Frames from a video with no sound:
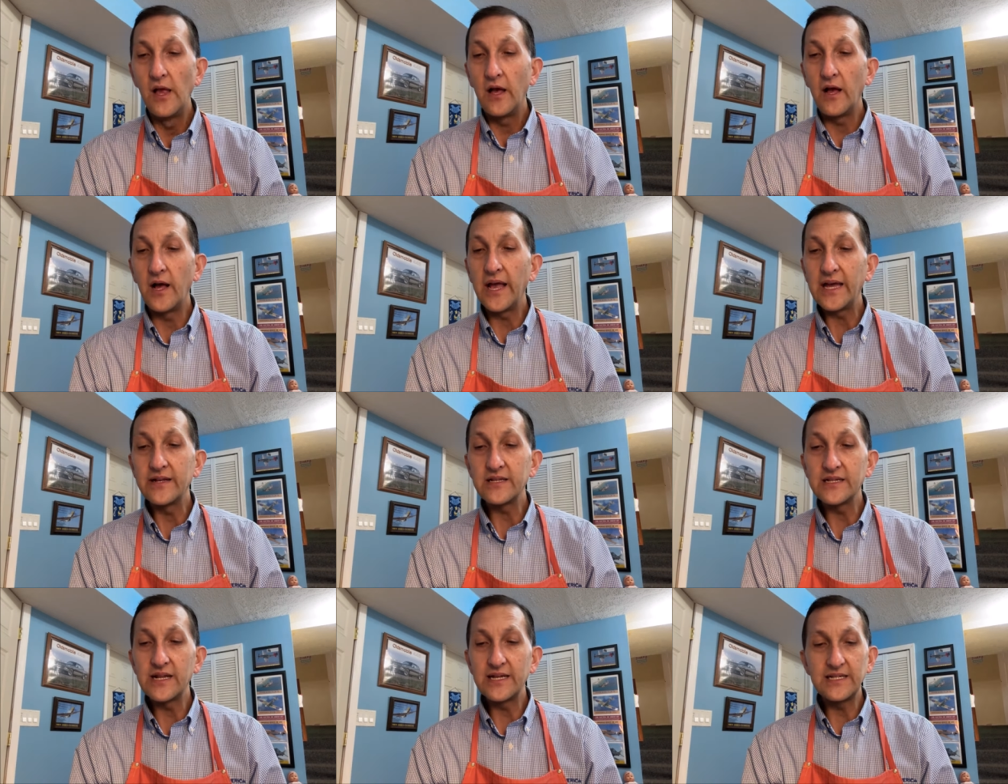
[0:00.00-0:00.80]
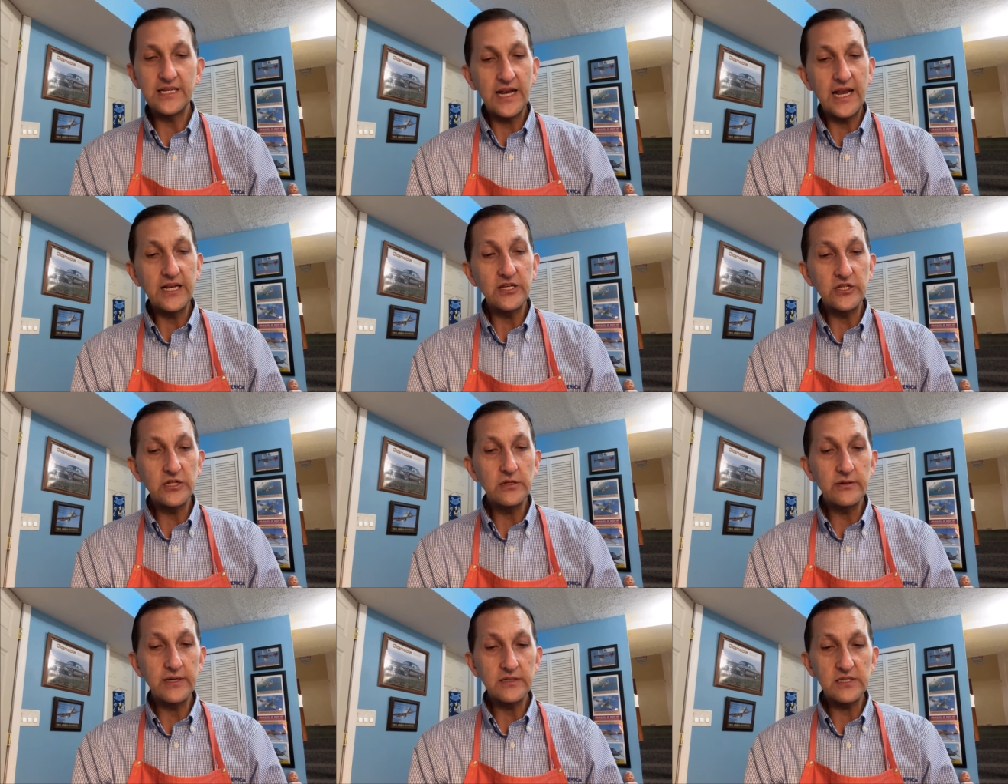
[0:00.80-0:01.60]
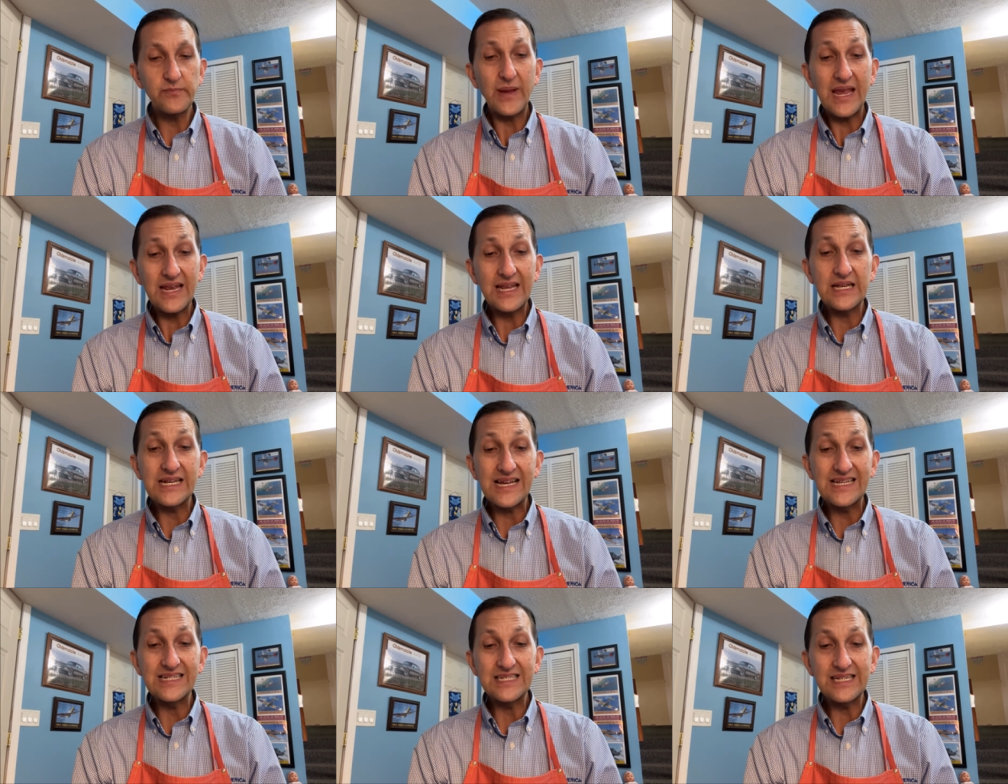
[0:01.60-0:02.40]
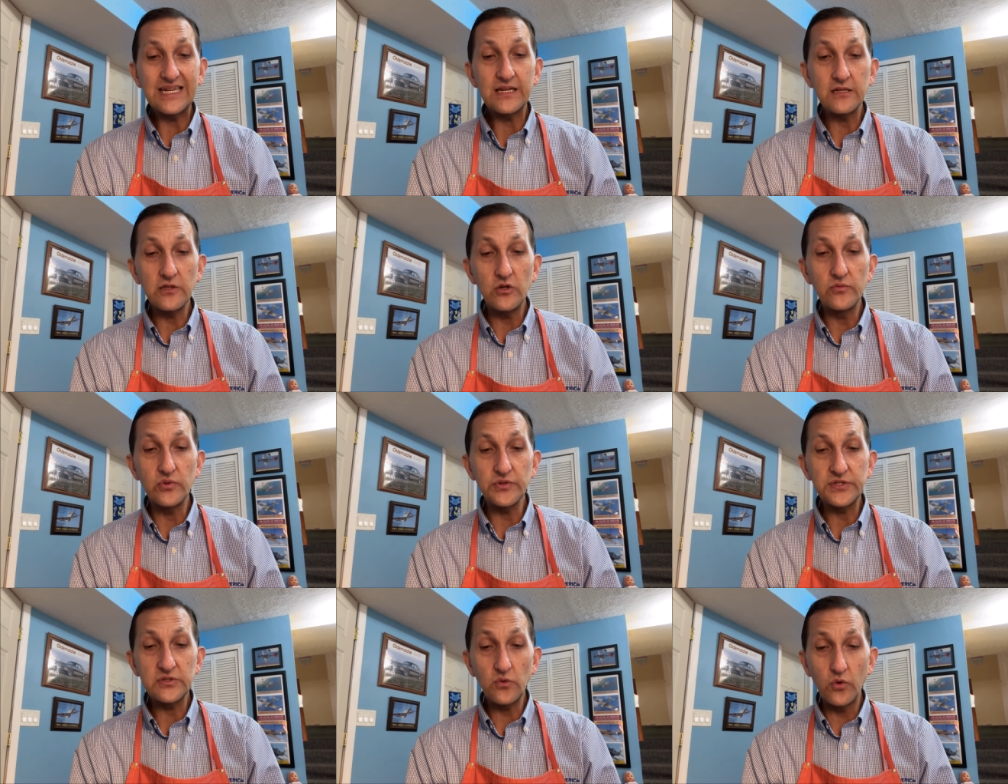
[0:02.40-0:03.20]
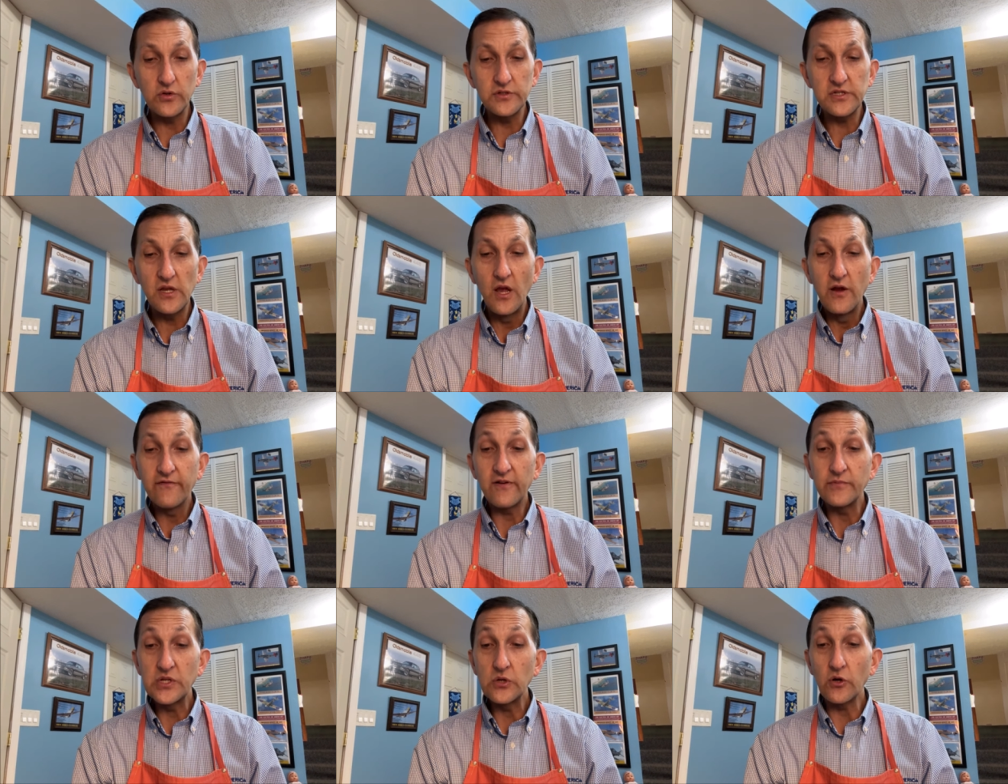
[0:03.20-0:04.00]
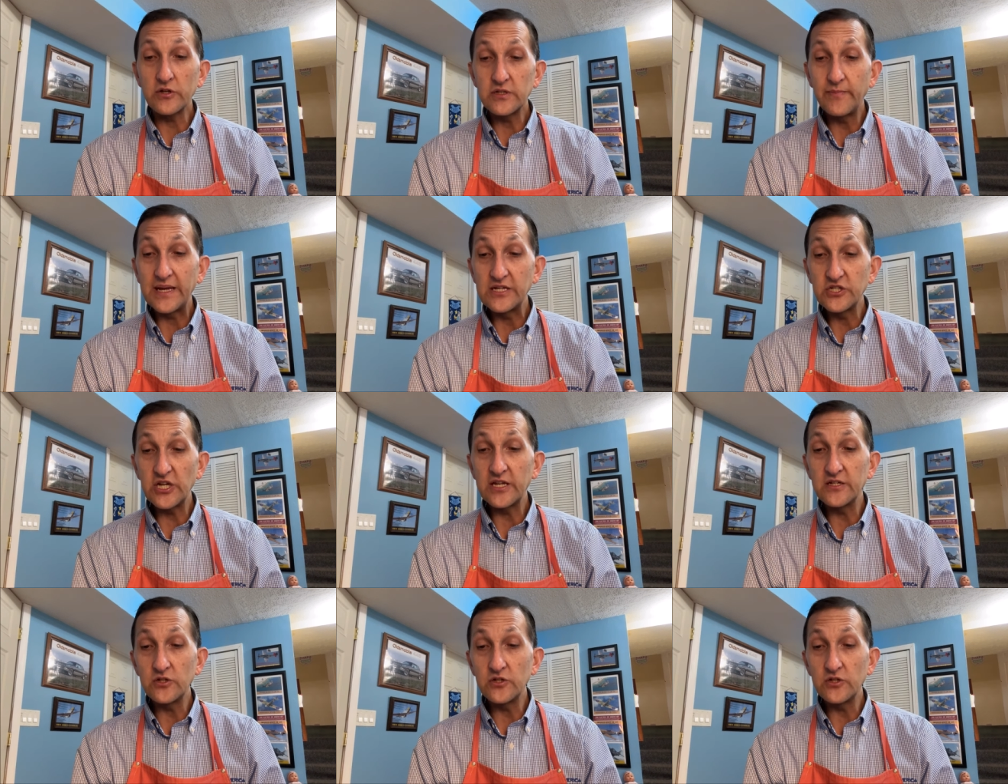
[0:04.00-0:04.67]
Uh, and in 1982, spanning 19 global stores from New York to Beijing,